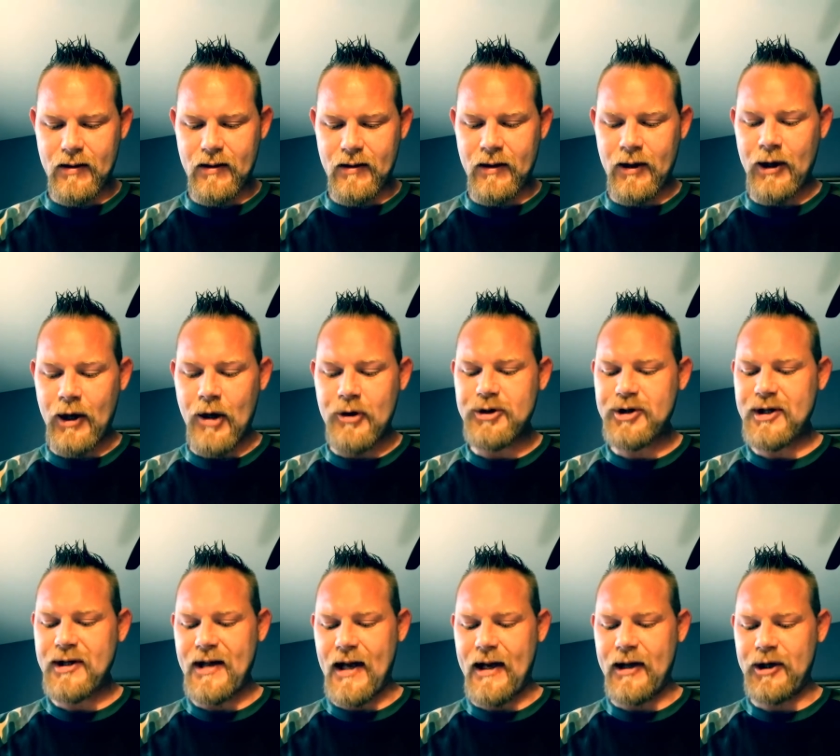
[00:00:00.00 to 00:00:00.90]
the
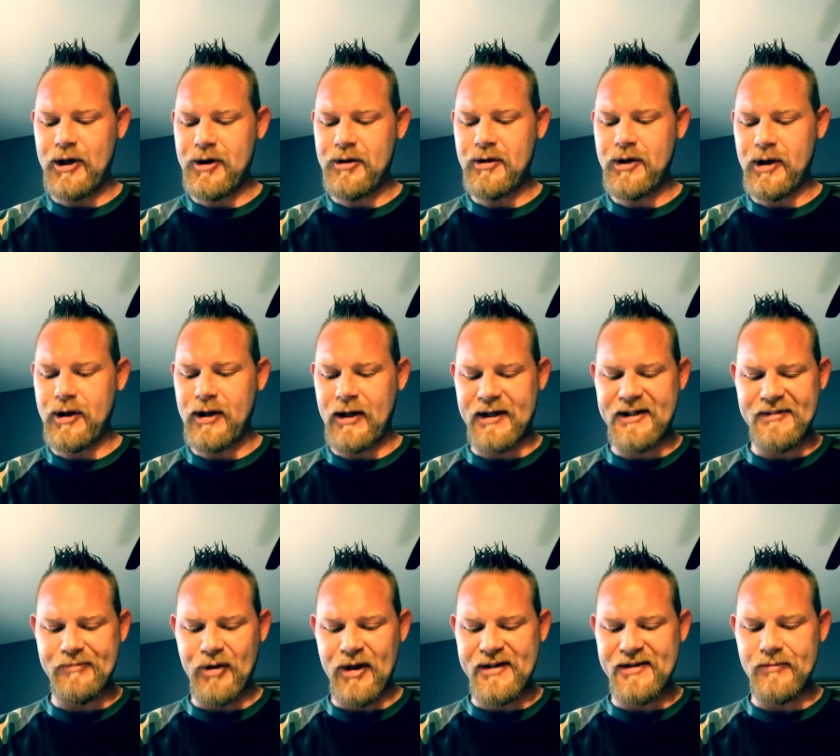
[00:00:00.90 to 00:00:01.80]
notion that you could
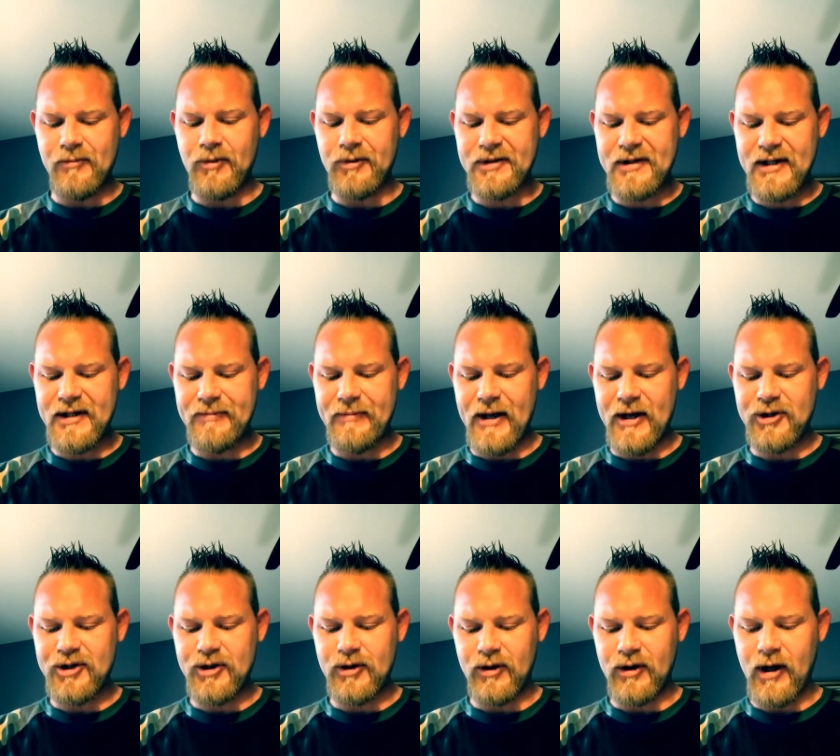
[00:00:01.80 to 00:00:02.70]
express
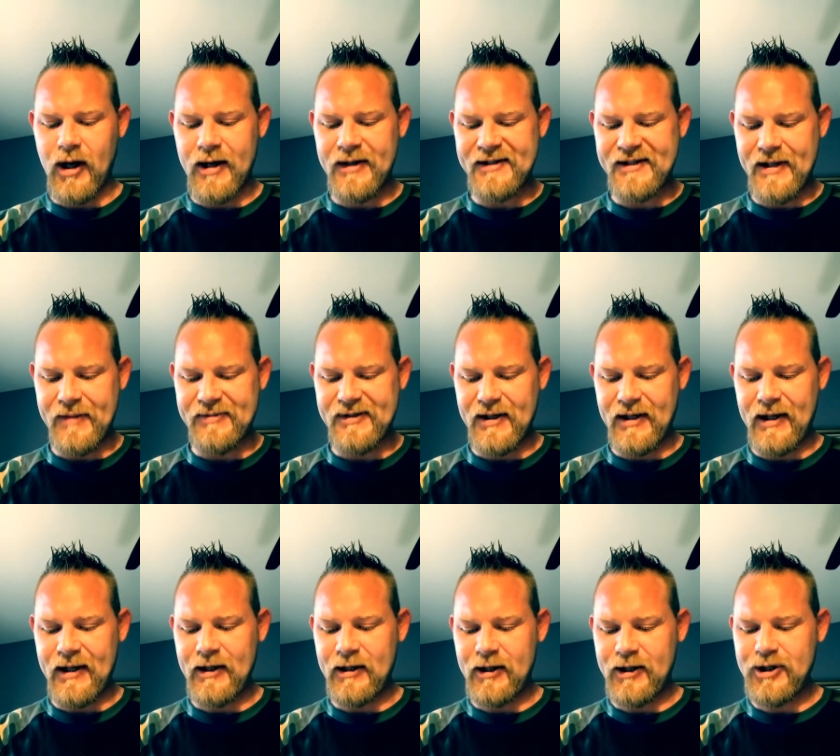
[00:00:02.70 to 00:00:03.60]
multidimensional concepts in
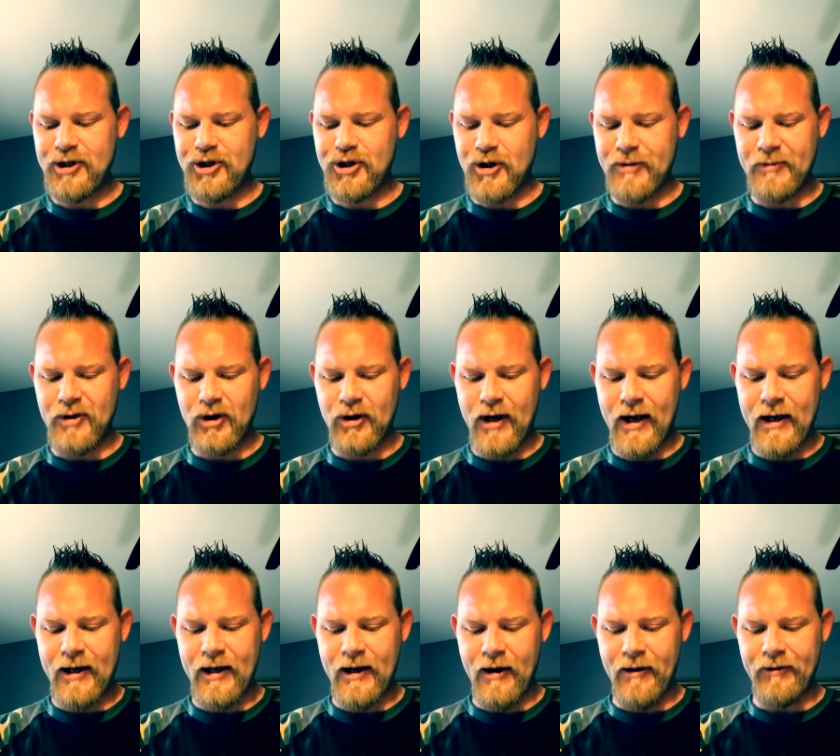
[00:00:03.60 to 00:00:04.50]
English, German, or
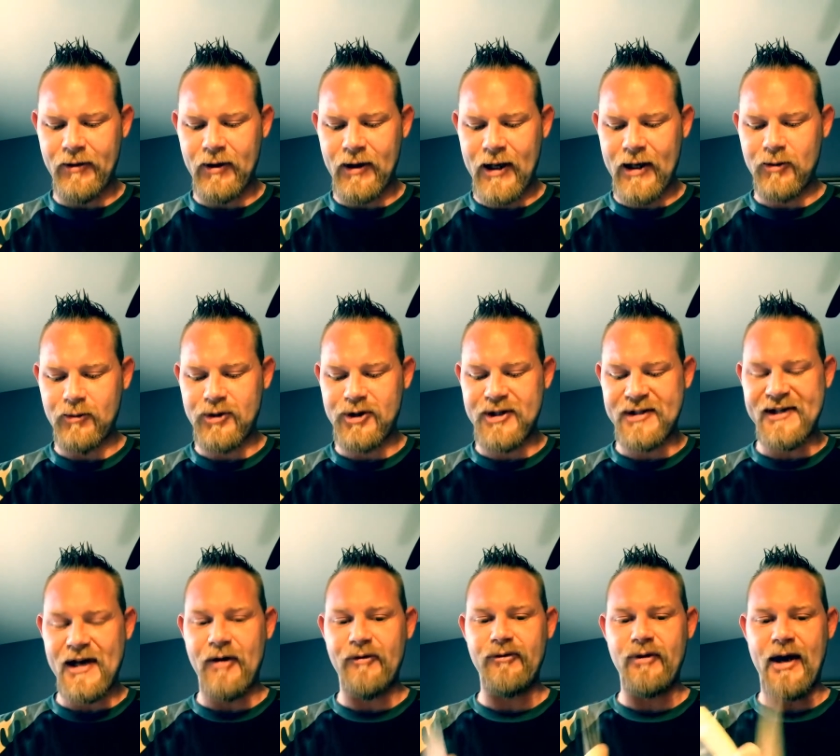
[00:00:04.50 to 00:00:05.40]
any other language is
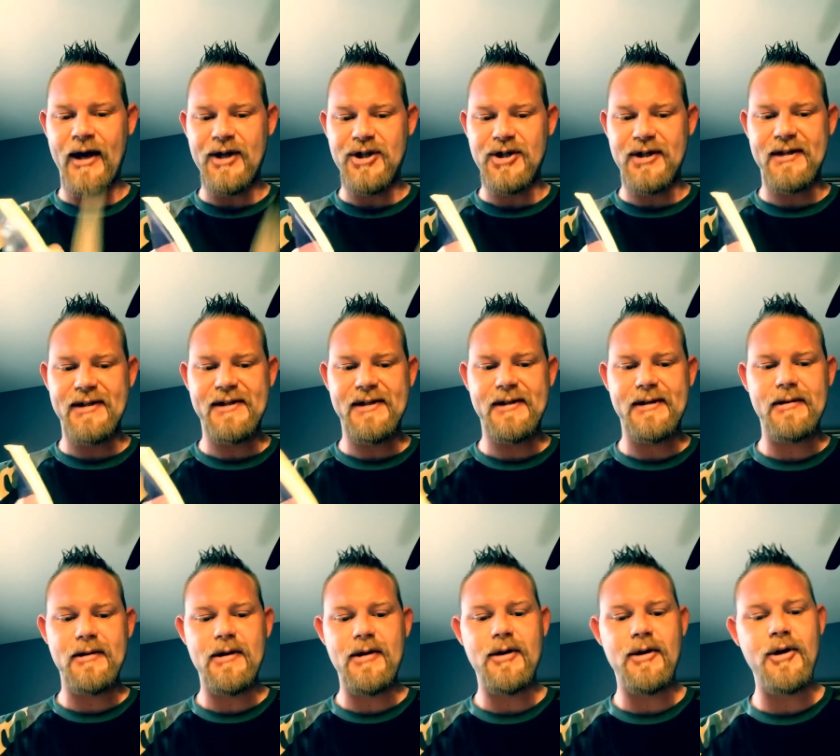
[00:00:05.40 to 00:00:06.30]
outrageous.
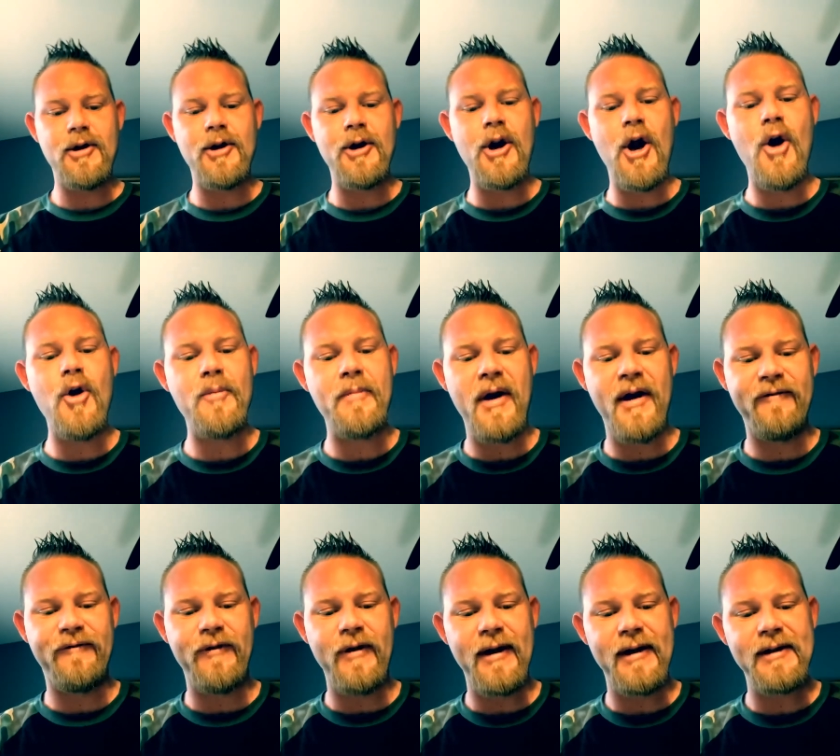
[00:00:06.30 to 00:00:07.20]
No, my
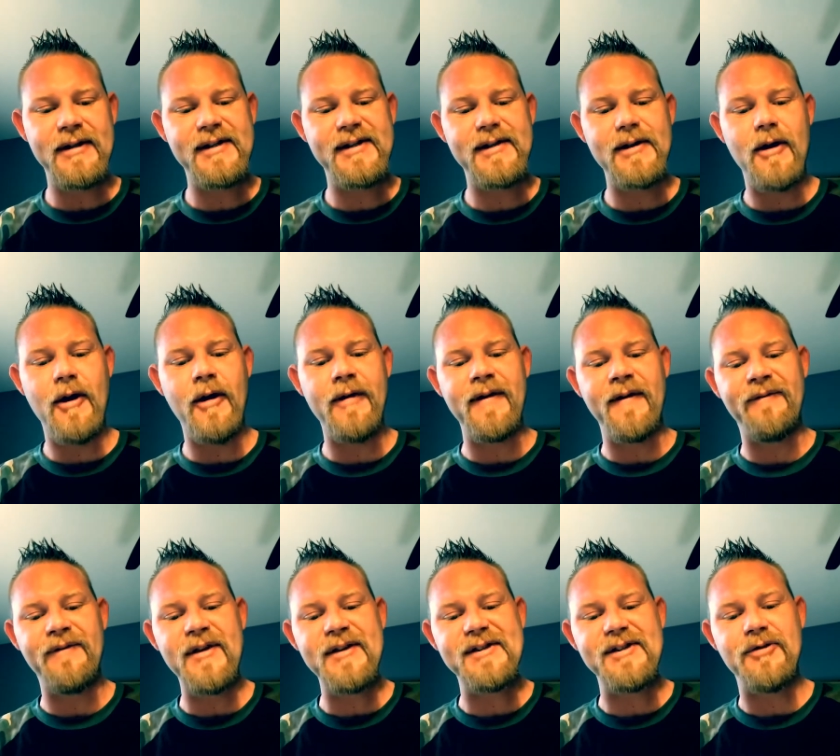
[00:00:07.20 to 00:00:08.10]
friends, on the
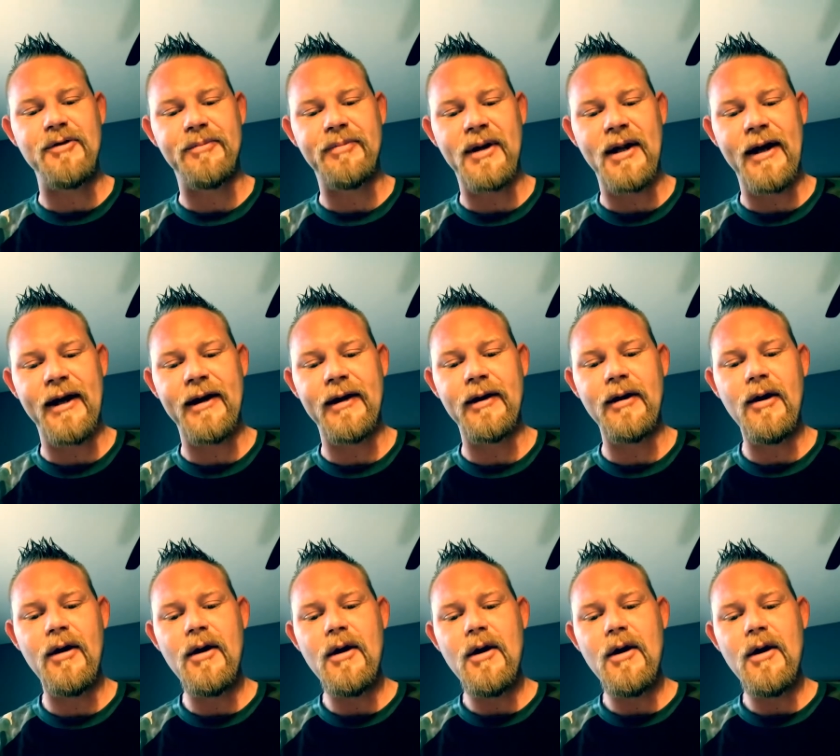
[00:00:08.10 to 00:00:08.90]
physical plane,